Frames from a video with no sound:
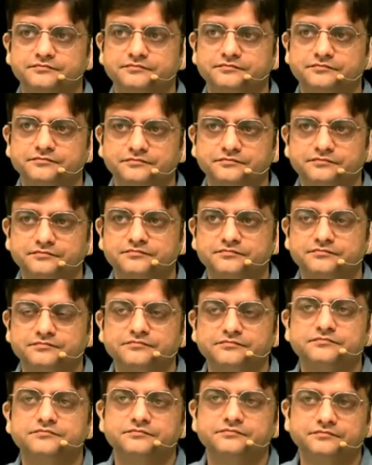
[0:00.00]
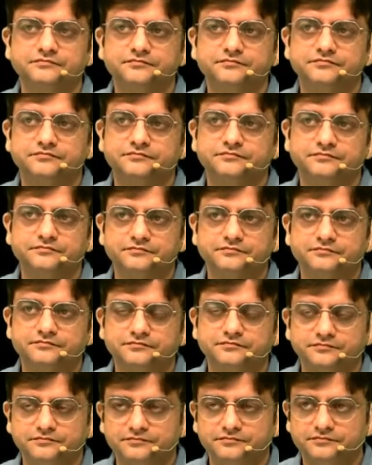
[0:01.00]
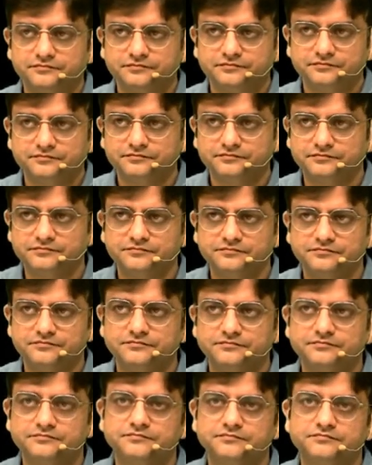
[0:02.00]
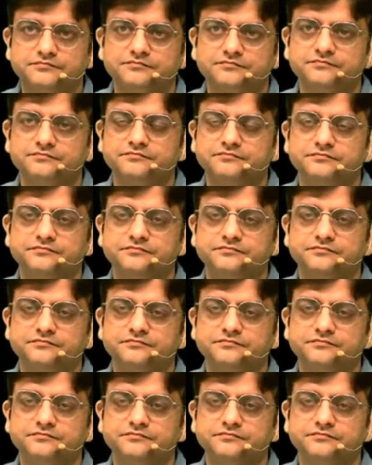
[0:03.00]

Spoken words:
No words are spoken by the person on screen.